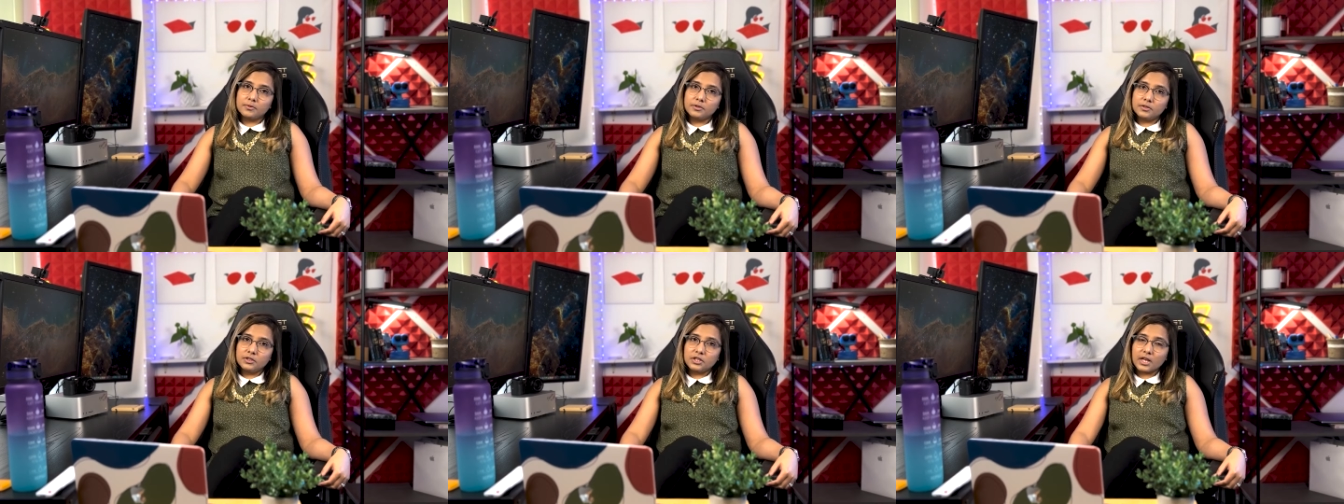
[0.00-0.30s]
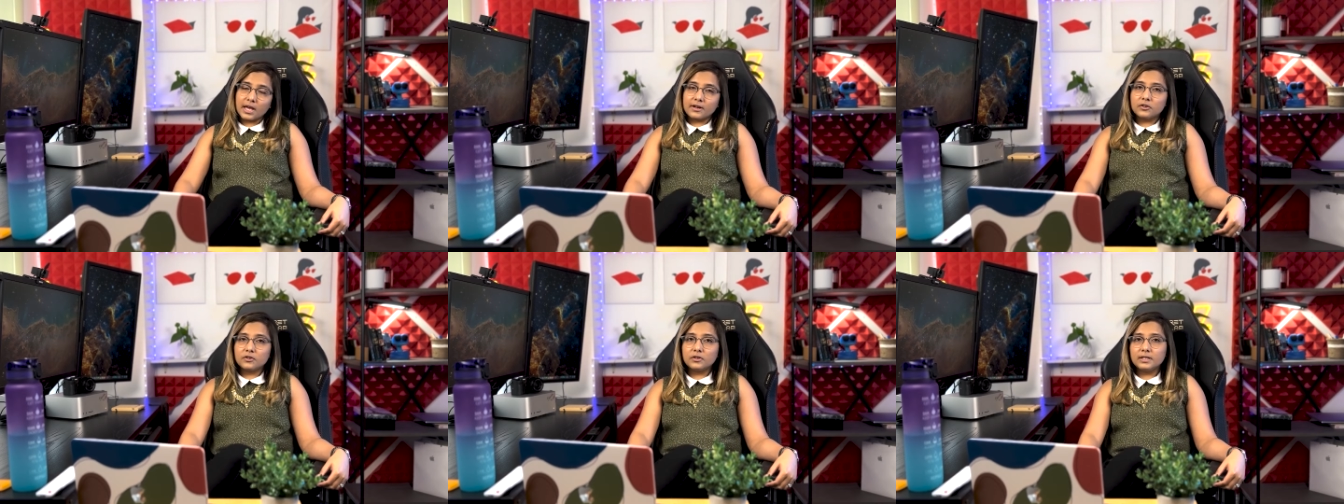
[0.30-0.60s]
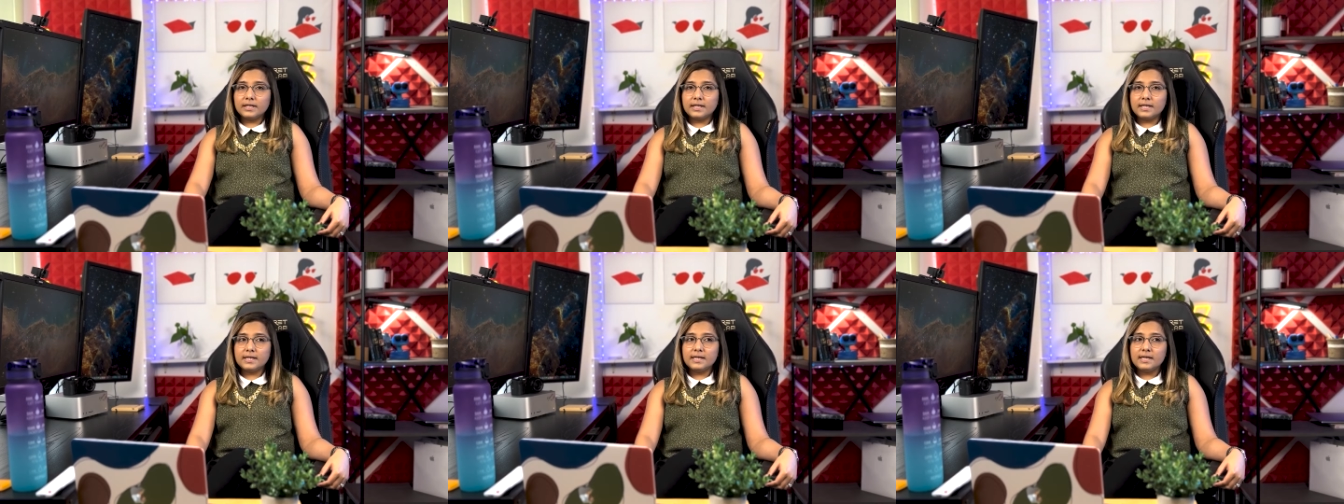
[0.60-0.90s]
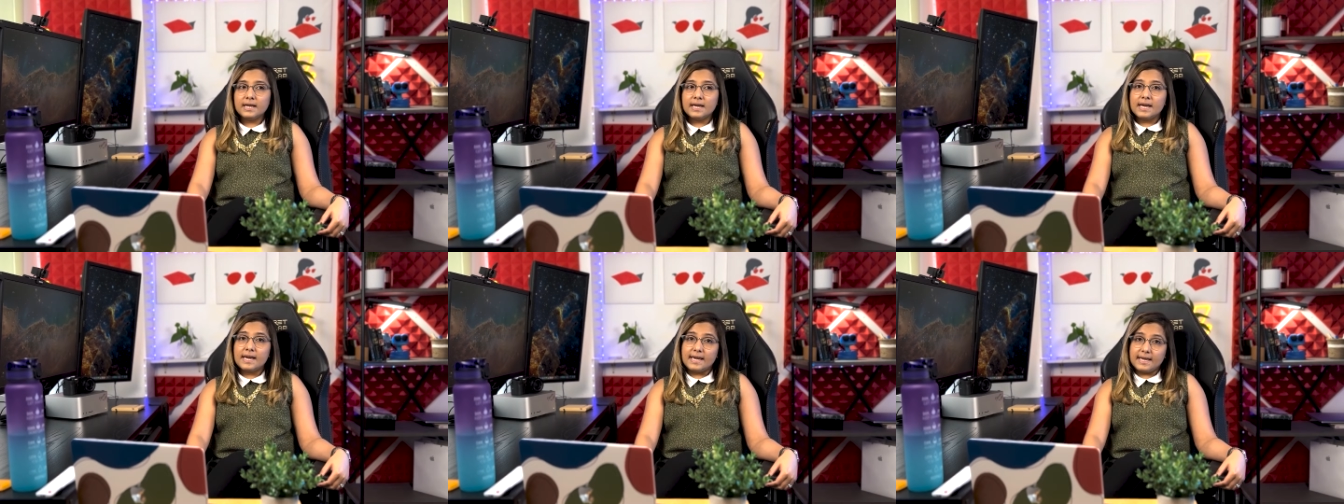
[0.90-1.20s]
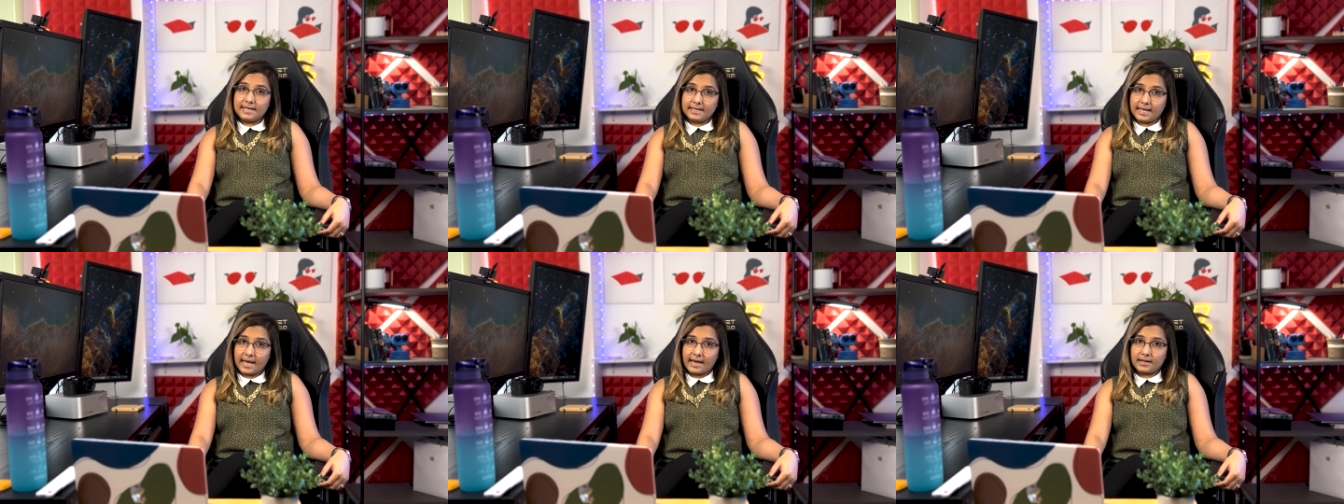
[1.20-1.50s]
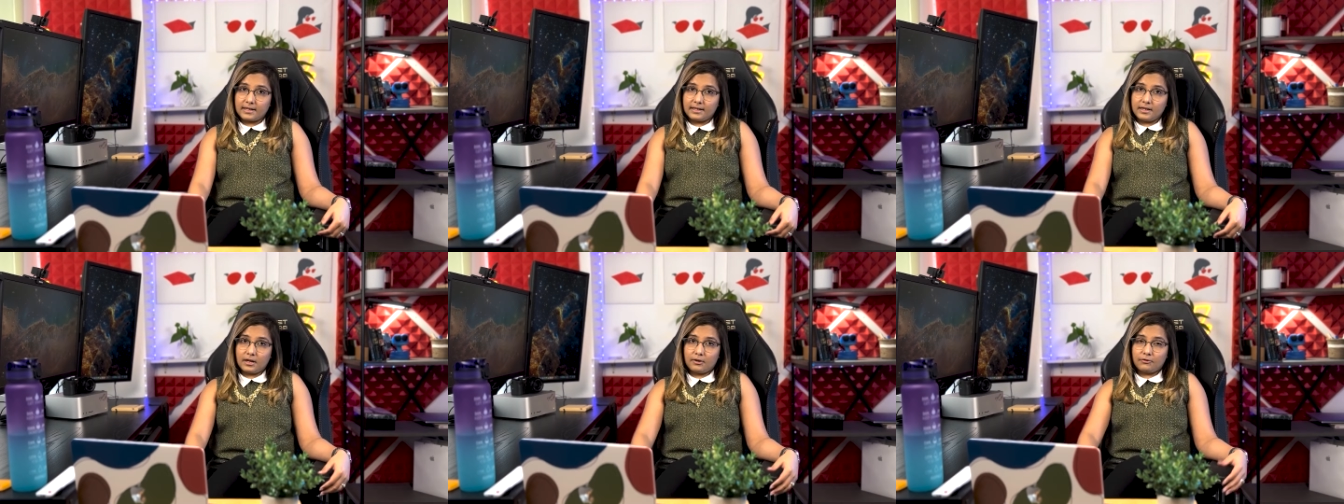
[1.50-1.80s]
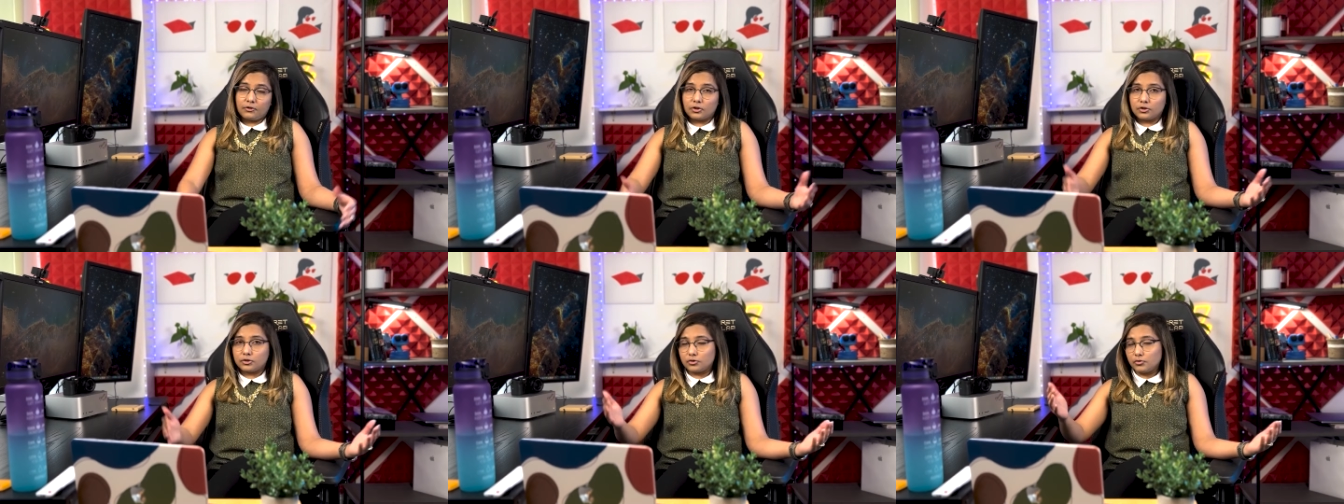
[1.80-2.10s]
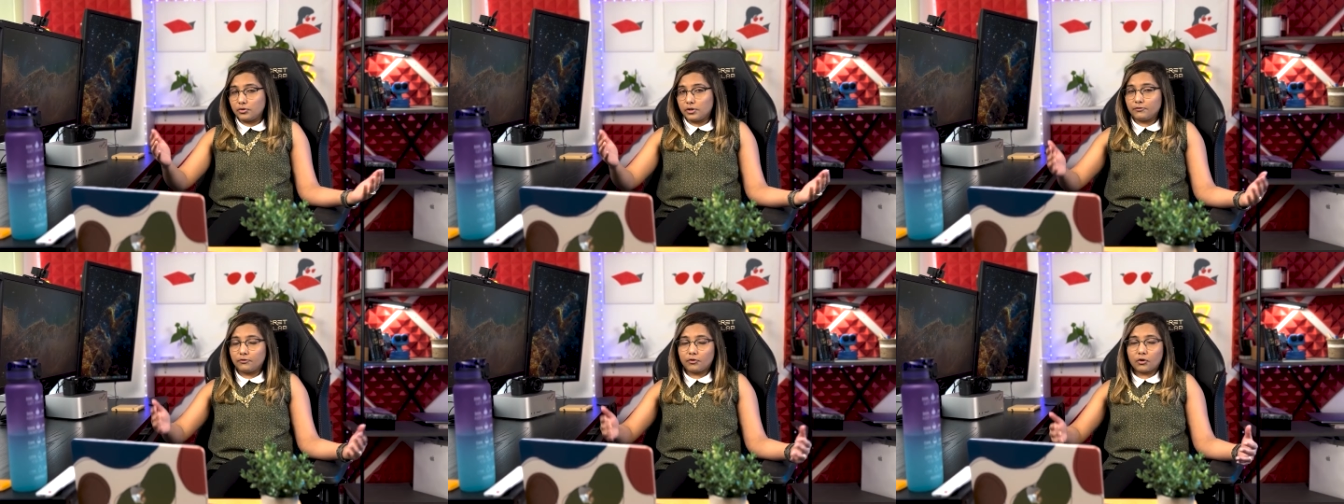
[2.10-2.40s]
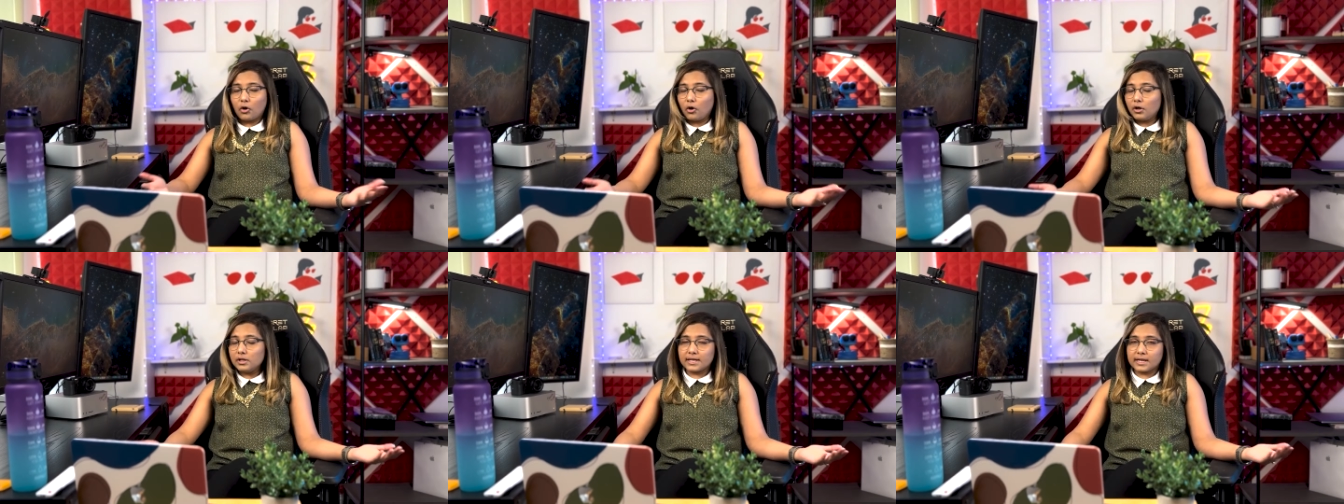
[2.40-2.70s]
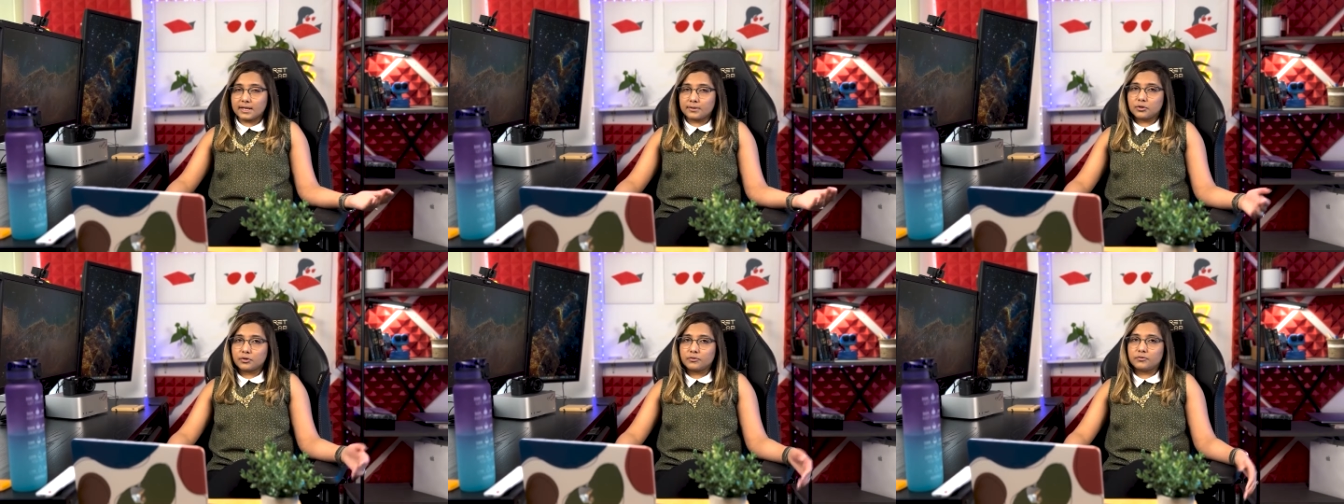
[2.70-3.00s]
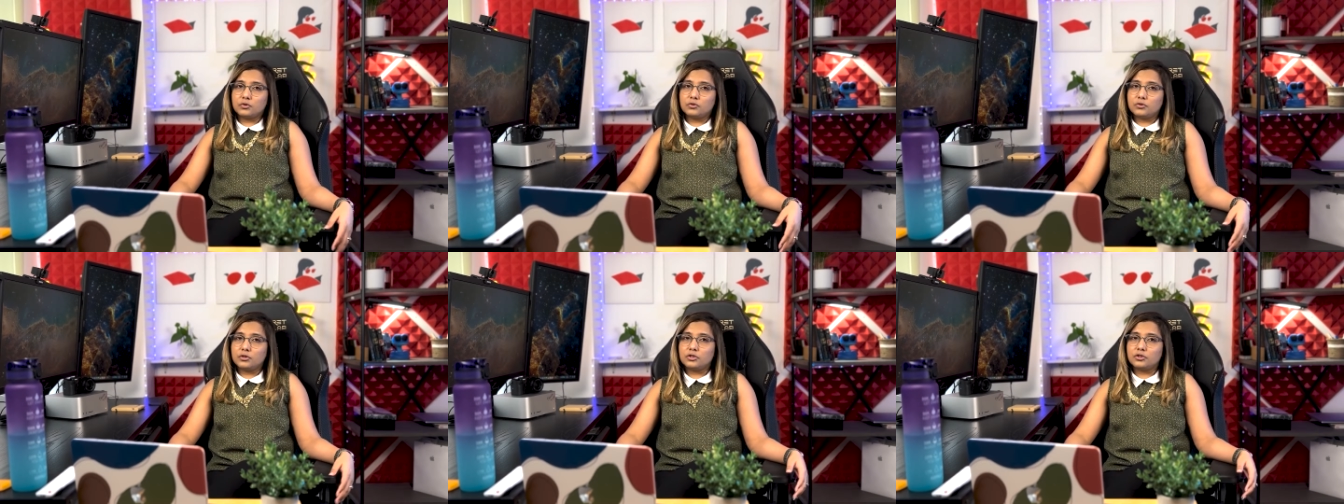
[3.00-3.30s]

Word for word: generally in Canada for student for all types of student